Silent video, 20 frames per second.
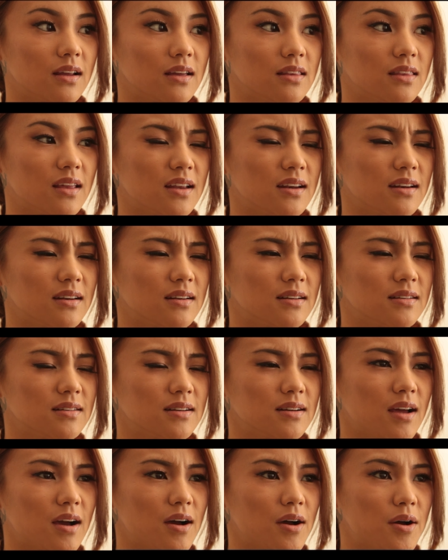And then
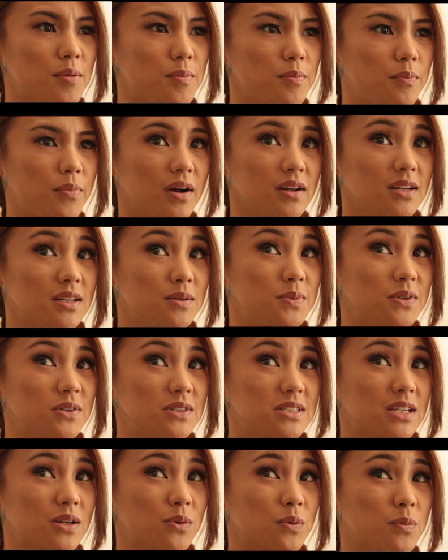
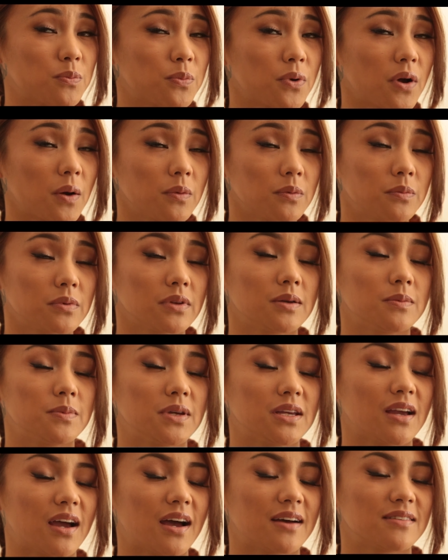bodybuilding would
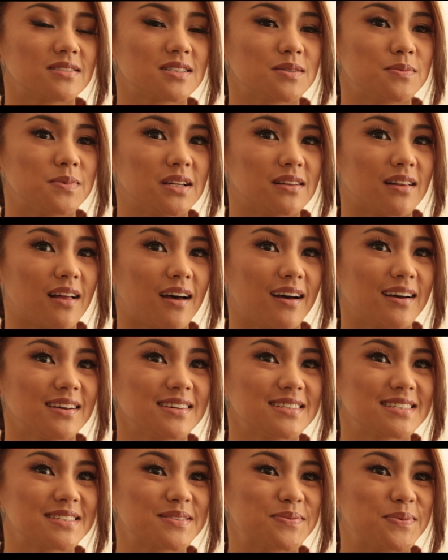probably have to be
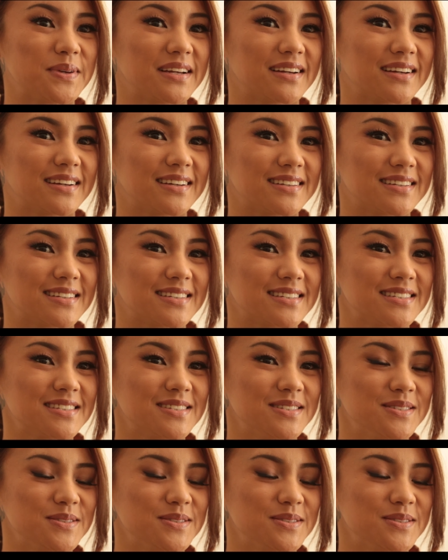last because